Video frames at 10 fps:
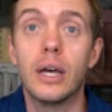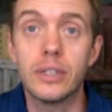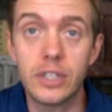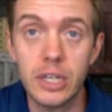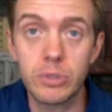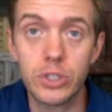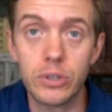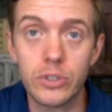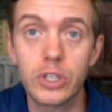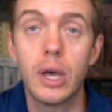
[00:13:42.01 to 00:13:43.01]
and the
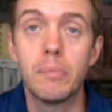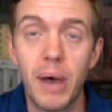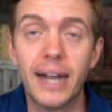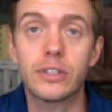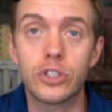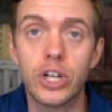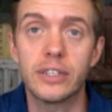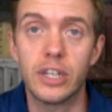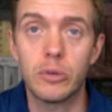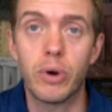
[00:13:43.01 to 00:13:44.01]
Teamsters backed
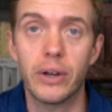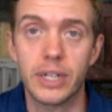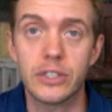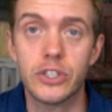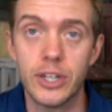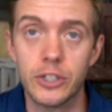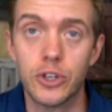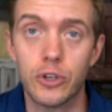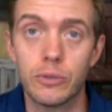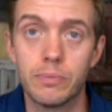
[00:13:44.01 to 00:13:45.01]
Shontel Brown against Nina
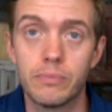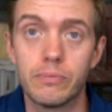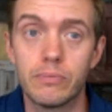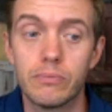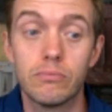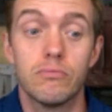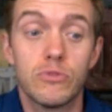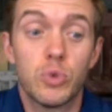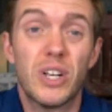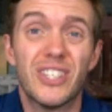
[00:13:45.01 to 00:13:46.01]
Turner.
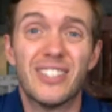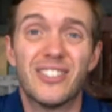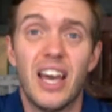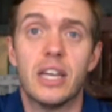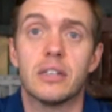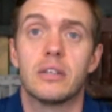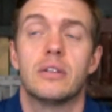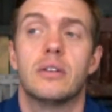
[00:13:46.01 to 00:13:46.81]
So what does that say?